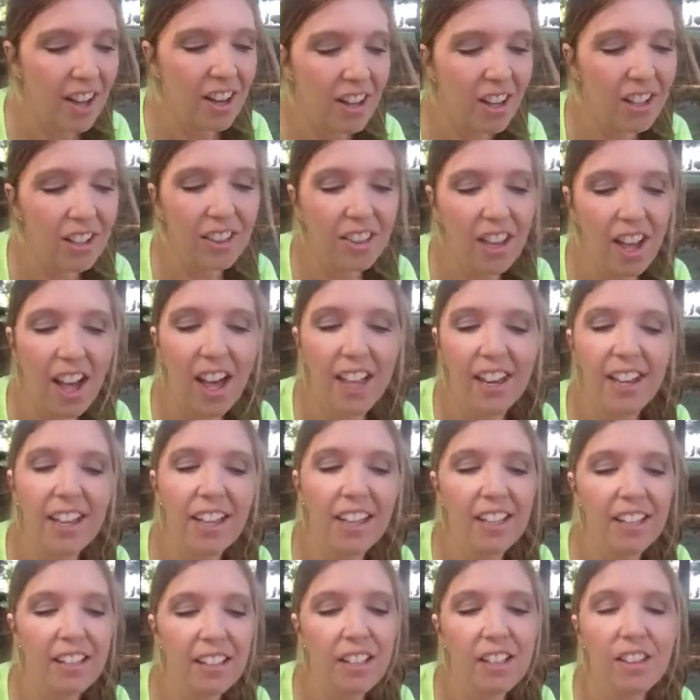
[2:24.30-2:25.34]

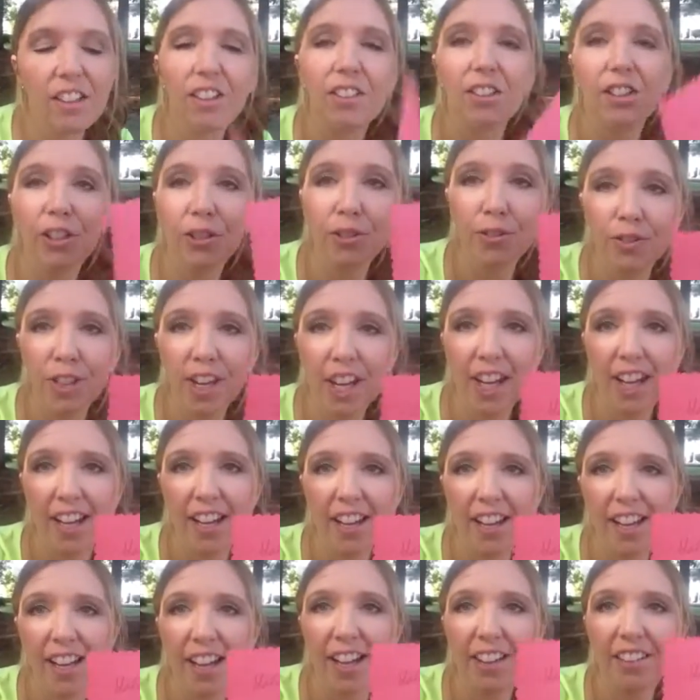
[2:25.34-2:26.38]
Halona Lunah.
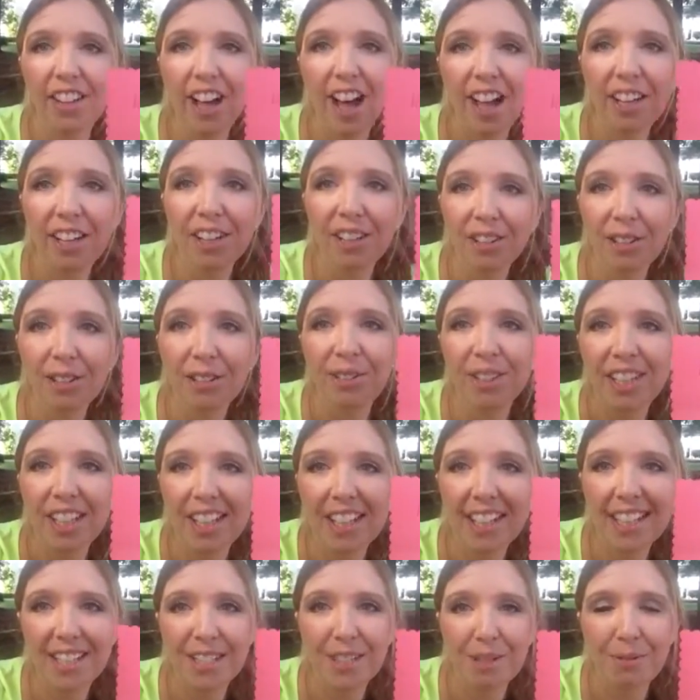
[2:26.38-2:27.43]
Helena
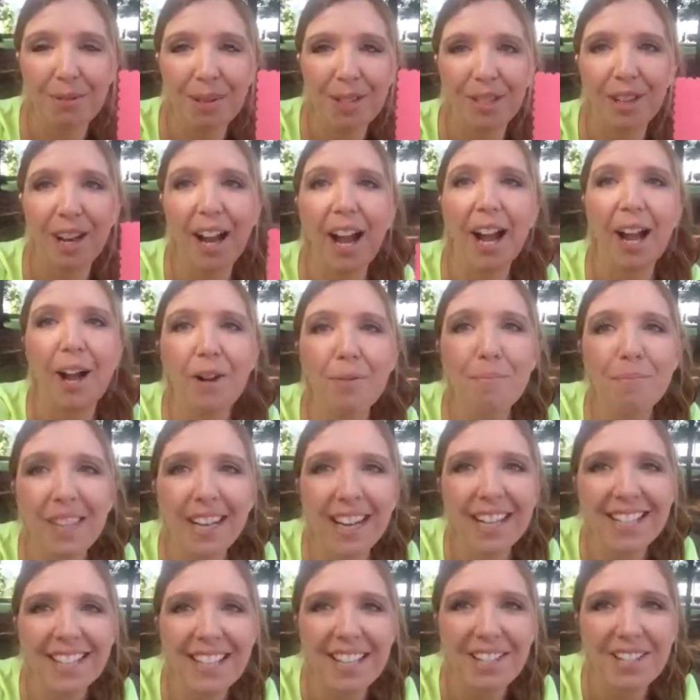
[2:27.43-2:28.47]
Lunah is the winner. I hope that
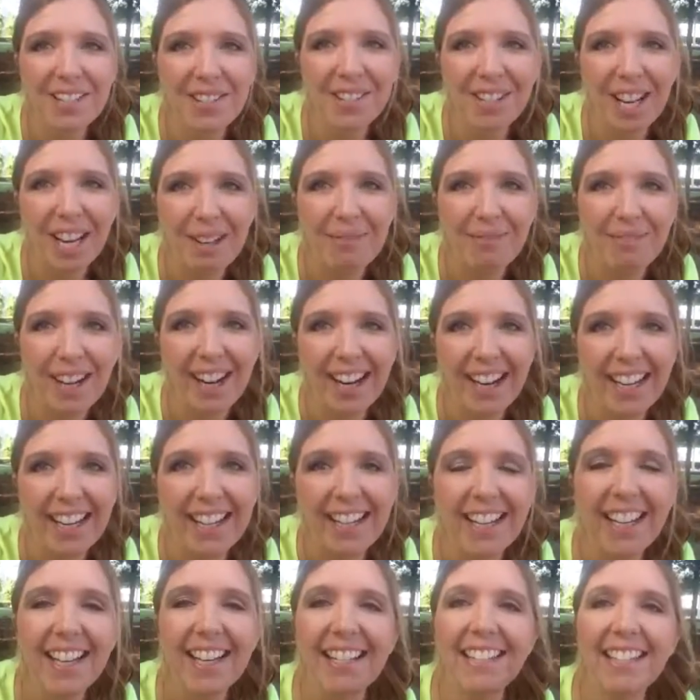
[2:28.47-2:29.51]
I said your name right.
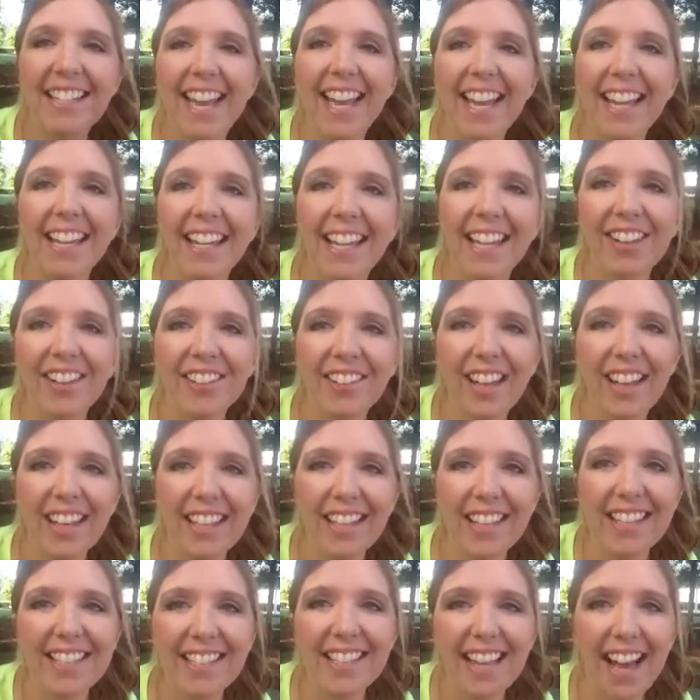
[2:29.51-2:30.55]
Take care,
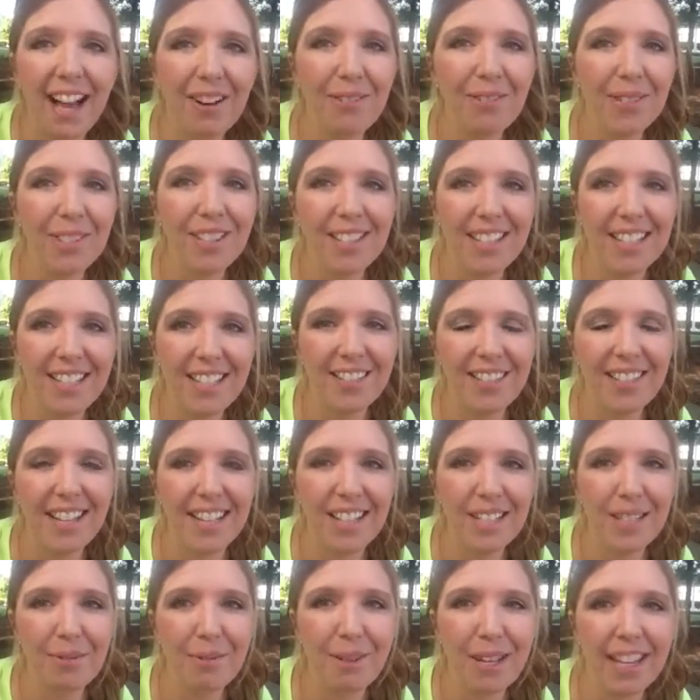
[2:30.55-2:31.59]
ladies. I will see you
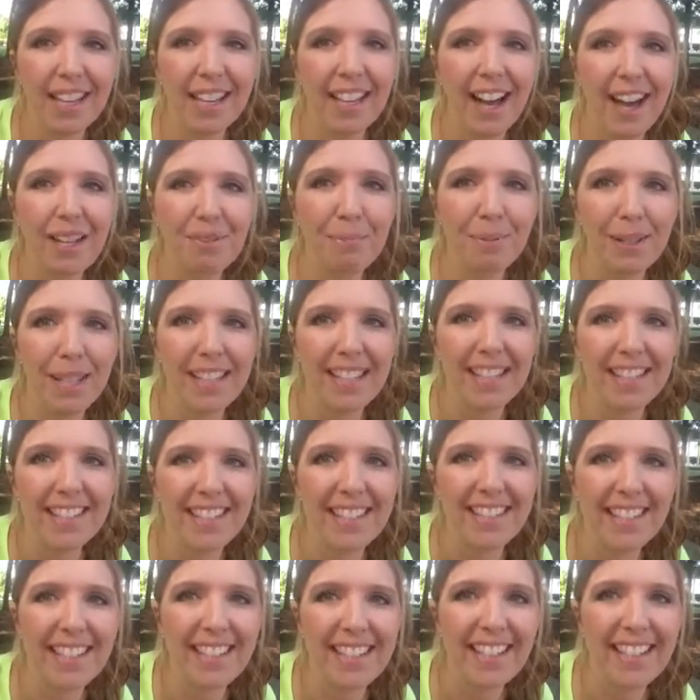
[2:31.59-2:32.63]
next week. God
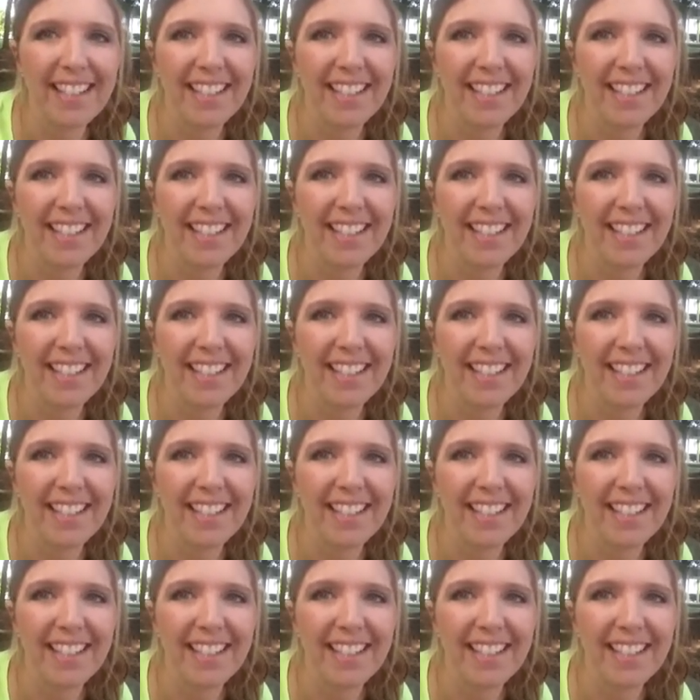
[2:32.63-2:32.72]
bless.